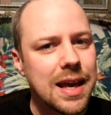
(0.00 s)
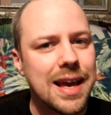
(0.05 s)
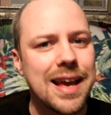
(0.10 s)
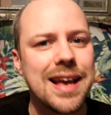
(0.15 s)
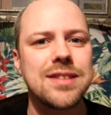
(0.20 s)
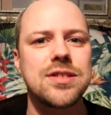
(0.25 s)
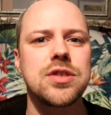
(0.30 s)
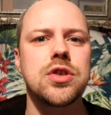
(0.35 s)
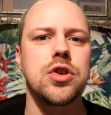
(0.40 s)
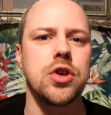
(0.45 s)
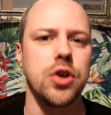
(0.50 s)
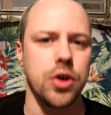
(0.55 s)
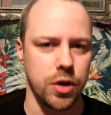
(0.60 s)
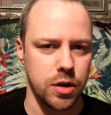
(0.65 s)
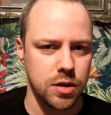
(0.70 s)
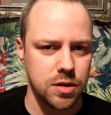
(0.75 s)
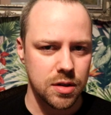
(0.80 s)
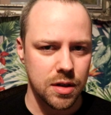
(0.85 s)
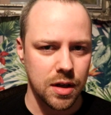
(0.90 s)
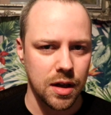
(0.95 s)
it's
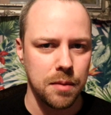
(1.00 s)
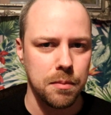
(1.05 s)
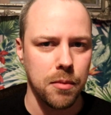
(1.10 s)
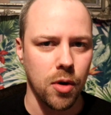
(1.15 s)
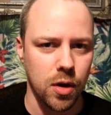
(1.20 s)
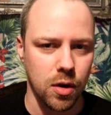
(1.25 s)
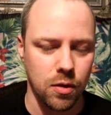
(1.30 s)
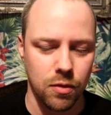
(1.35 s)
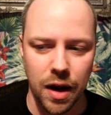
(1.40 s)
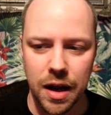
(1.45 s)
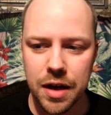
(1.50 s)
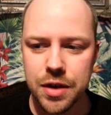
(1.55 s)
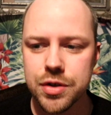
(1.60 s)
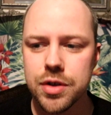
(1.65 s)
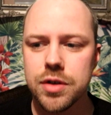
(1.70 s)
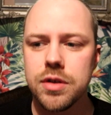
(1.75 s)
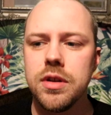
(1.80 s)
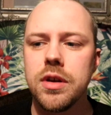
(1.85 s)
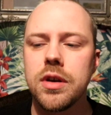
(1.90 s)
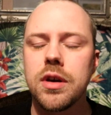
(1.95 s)
good in
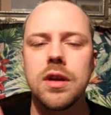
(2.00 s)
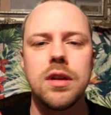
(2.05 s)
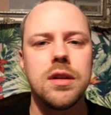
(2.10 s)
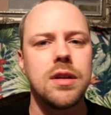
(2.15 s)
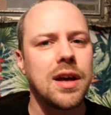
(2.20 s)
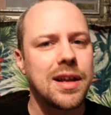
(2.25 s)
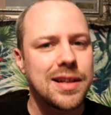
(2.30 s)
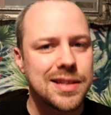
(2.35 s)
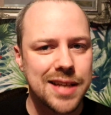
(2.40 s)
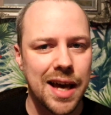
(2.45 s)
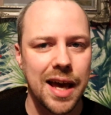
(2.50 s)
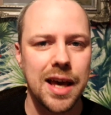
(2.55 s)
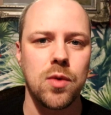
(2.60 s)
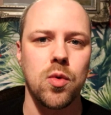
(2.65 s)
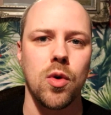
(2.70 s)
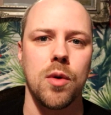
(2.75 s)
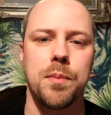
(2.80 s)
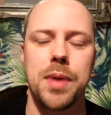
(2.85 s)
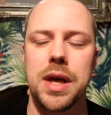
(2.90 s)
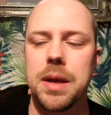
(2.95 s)
moderation. You can
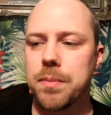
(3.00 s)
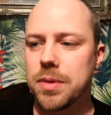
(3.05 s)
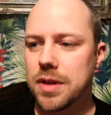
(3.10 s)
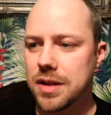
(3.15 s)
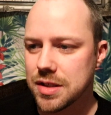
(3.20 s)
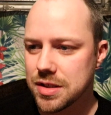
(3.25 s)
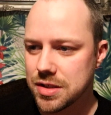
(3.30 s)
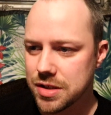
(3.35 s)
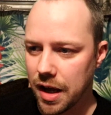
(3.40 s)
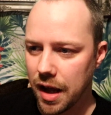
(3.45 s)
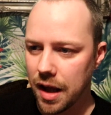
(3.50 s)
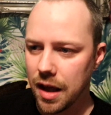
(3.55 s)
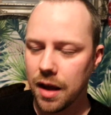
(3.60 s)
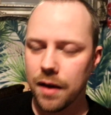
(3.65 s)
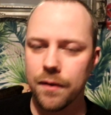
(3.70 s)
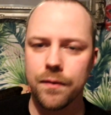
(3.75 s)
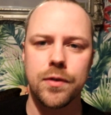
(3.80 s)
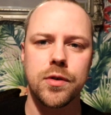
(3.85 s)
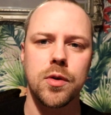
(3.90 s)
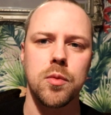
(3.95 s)
take what people are saying.
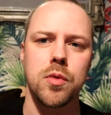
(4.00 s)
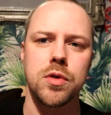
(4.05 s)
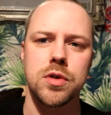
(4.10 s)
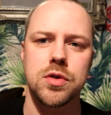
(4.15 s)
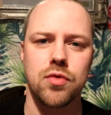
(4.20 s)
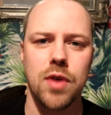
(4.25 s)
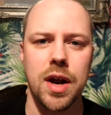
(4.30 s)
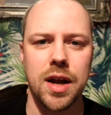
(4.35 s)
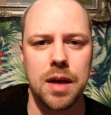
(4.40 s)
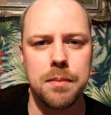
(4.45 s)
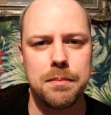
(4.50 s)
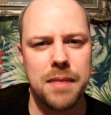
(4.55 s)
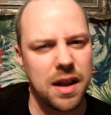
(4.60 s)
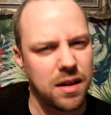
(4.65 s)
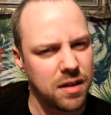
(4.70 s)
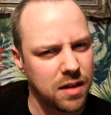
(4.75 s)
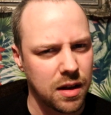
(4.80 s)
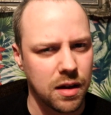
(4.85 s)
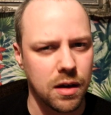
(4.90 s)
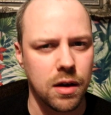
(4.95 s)
If someone's
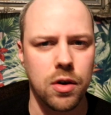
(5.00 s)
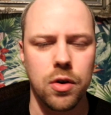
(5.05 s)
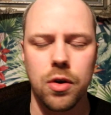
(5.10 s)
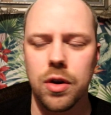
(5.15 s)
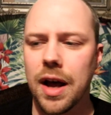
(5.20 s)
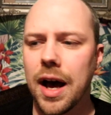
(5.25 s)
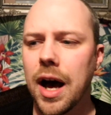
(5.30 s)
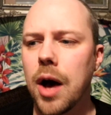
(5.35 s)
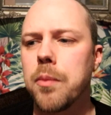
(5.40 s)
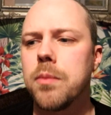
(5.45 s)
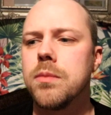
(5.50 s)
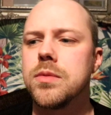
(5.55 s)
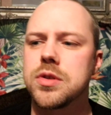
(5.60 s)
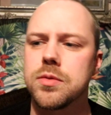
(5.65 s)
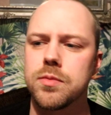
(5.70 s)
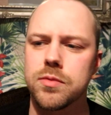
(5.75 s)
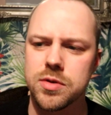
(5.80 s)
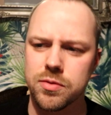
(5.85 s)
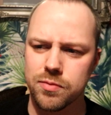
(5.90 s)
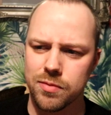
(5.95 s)
recommending a good album,
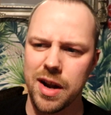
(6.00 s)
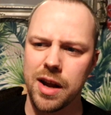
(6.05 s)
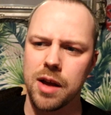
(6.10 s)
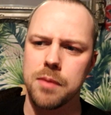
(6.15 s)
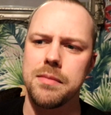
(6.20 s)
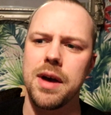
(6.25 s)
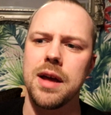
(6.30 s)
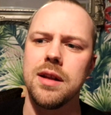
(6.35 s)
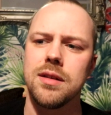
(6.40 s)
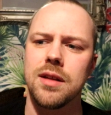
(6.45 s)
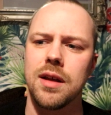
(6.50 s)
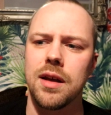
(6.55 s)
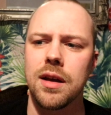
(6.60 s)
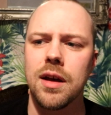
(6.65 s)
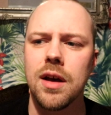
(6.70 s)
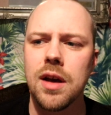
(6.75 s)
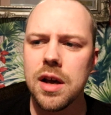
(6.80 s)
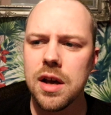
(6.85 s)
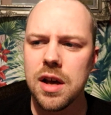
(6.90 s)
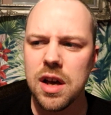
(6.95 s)
someone's
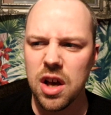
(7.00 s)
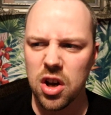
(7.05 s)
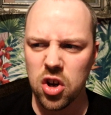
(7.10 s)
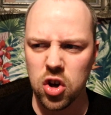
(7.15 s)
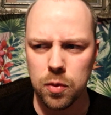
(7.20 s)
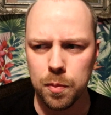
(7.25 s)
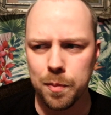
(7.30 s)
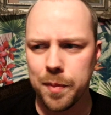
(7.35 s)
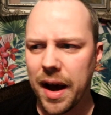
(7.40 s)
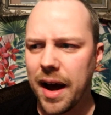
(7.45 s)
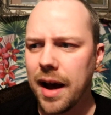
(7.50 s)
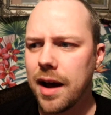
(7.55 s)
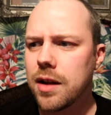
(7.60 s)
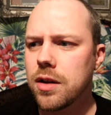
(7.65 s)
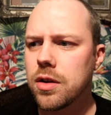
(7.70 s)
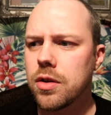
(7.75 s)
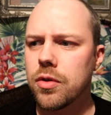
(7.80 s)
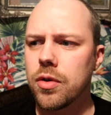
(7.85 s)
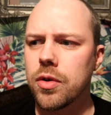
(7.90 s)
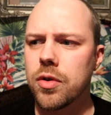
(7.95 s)
recommending a good
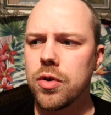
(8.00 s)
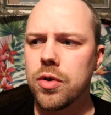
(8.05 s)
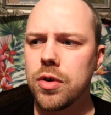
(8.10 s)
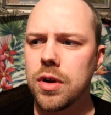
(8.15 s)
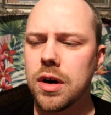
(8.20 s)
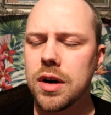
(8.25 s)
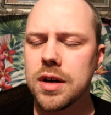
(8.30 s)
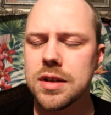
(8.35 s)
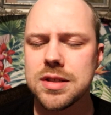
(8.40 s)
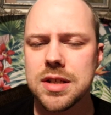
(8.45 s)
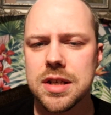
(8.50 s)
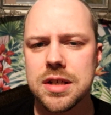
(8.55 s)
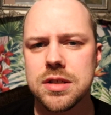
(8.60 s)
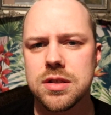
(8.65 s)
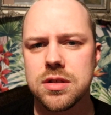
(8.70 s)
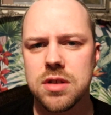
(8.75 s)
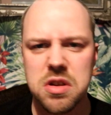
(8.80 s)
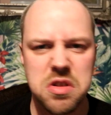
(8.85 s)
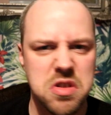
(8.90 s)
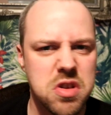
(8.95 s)
band or a good
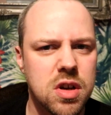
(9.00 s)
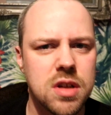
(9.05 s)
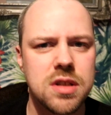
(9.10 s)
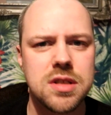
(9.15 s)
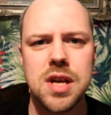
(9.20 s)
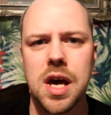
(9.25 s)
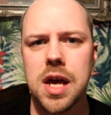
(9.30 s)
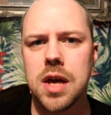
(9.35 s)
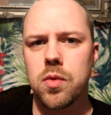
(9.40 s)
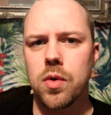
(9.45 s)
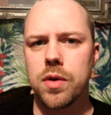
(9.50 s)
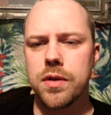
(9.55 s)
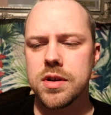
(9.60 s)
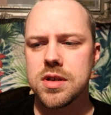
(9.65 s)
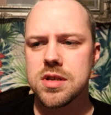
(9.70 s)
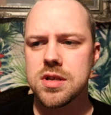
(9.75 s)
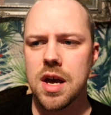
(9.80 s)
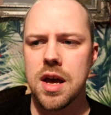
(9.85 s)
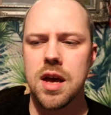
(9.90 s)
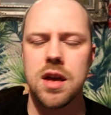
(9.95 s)
artist, you can take what
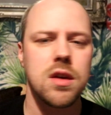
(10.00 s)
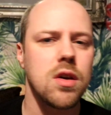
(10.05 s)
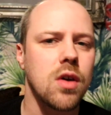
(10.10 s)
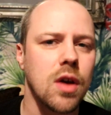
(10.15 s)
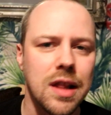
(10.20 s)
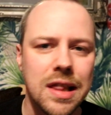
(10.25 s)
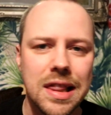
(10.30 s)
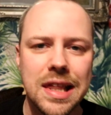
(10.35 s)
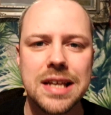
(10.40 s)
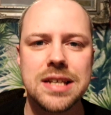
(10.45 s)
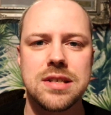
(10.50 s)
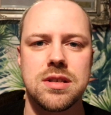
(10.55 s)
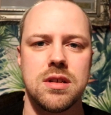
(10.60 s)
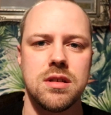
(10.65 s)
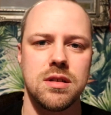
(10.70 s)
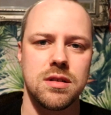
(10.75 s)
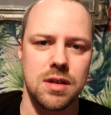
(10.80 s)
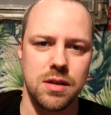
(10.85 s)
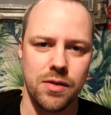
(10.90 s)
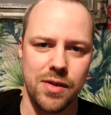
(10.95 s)
they're saying, you can
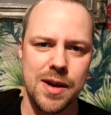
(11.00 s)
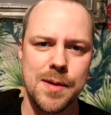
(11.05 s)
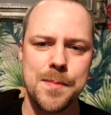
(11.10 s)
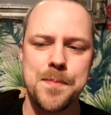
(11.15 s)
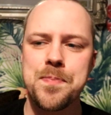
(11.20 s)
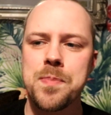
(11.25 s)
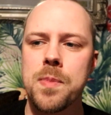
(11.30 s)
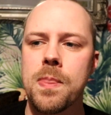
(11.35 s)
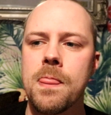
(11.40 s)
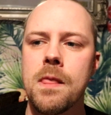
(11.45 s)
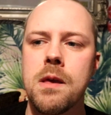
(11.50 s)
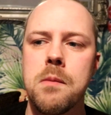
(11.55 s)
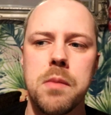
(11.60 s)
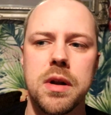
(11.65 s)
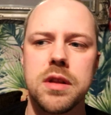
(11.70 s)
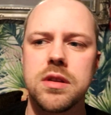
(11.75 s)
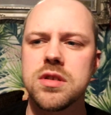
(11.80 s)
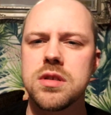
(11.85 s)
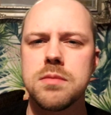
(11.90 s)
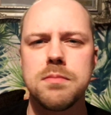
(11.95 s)
listen to it,
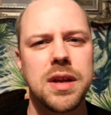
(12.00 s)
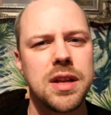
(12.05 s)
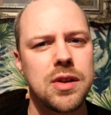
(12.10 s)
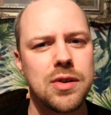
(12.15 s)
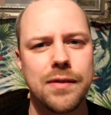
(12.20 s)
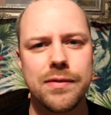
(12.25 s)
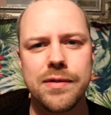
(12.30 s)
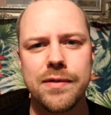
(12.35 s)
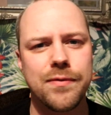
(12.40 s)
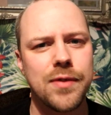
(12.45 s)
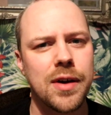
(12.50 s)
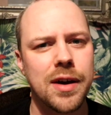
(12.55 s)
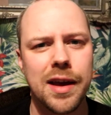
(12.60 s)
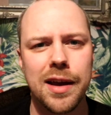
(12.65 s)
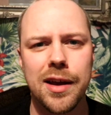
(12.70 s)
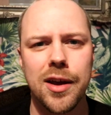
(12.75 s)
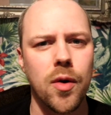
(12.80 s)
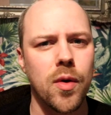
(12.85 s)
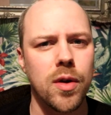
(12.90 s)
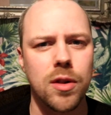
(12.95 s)
but it doesn't mean you have to
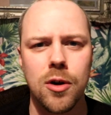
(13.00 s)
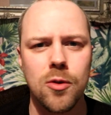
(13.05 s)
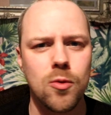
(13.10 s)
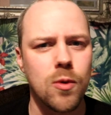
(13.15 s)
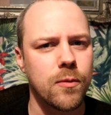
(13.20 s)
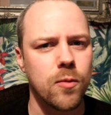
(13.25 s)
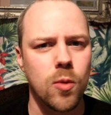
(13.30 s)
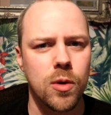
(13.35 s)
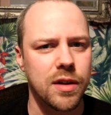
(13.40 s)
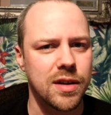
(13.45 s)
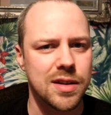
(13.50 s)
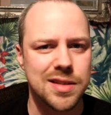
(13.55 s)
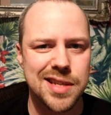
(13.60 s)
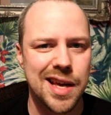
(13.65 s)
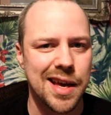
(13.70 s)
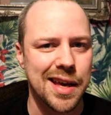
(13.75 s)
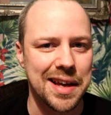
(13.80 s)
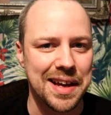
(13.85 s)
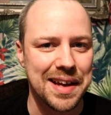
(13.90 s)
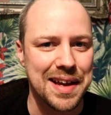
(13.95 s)
fucking go along with what they're
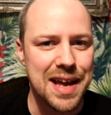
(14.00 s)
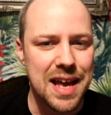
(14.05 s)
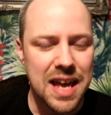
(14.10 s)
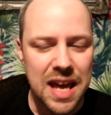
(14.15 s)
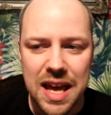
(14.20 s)
saying.